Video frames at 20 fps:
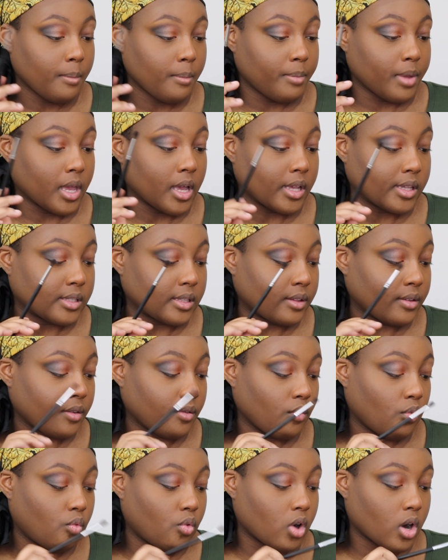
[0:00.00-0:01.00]
because
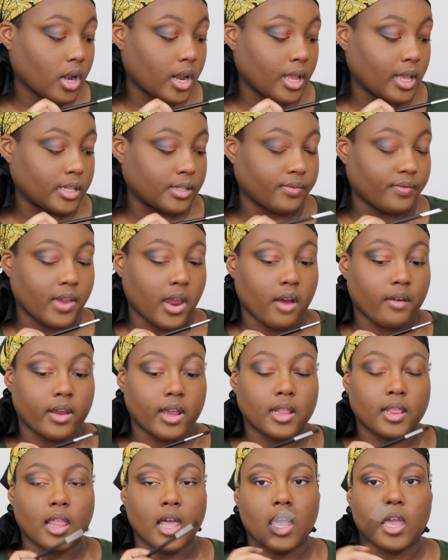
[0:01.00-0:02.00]
Warning is
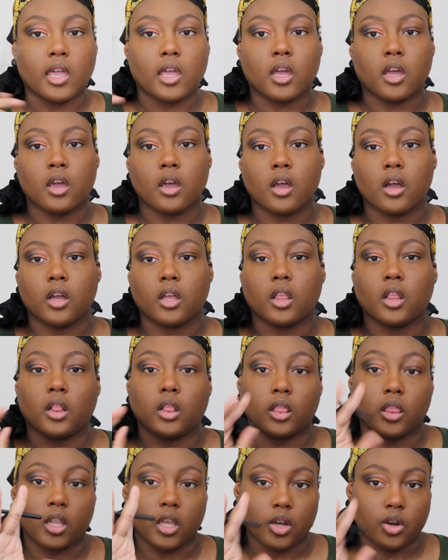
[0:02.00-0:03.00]
very like
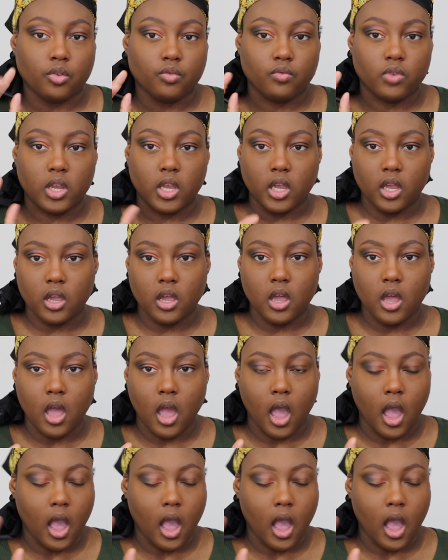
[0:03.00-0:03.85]
glittery.